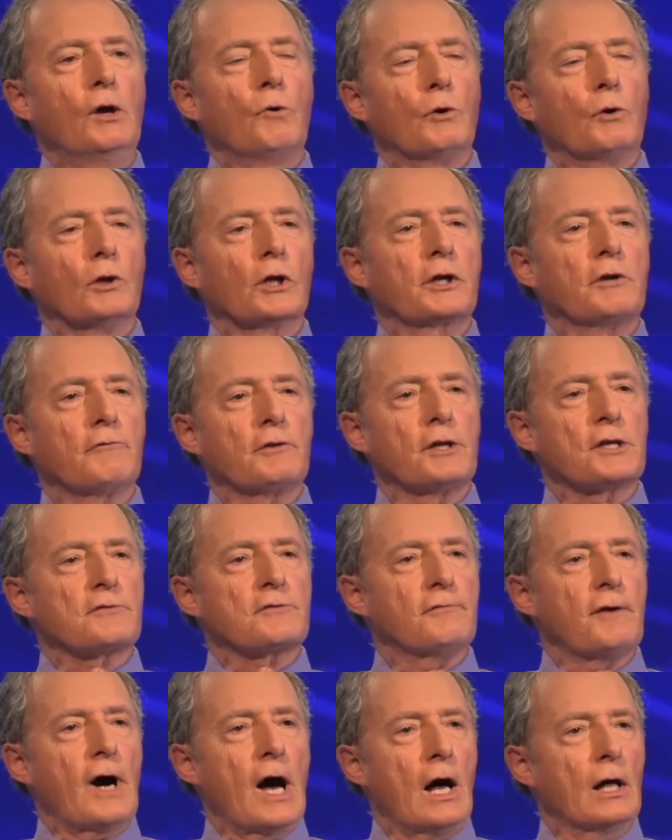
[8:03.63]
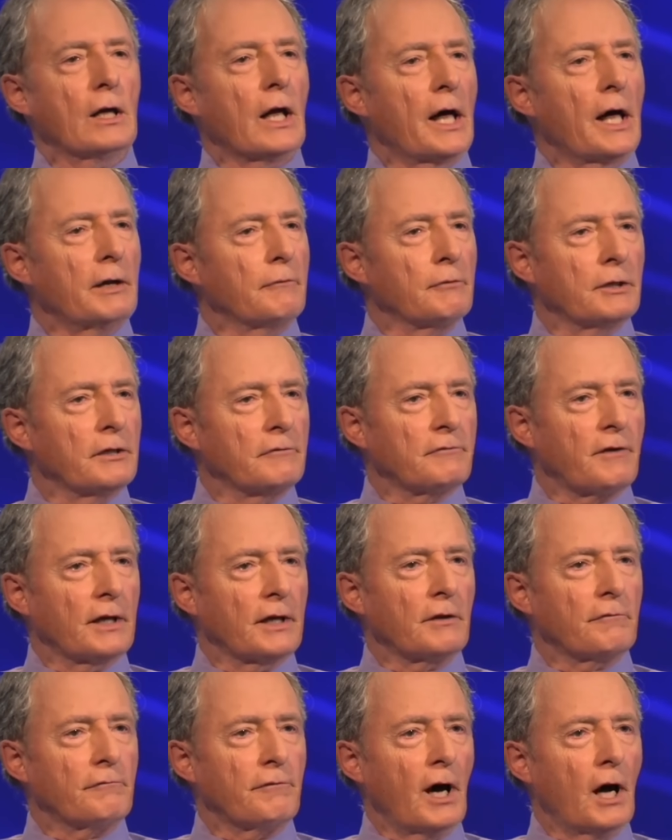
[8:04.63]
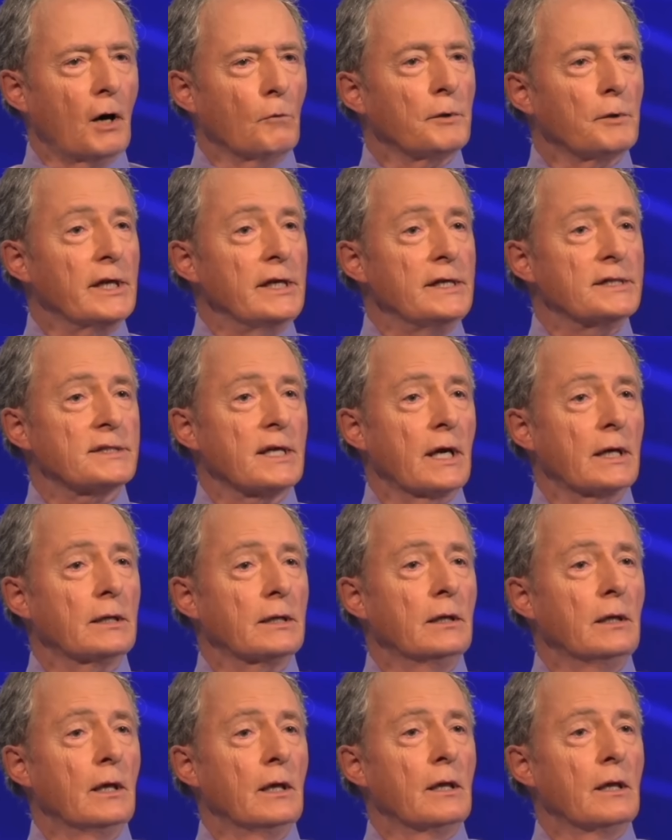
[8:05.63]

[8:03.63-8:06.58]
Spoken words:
We were looking for this file. I never did find the file, but he said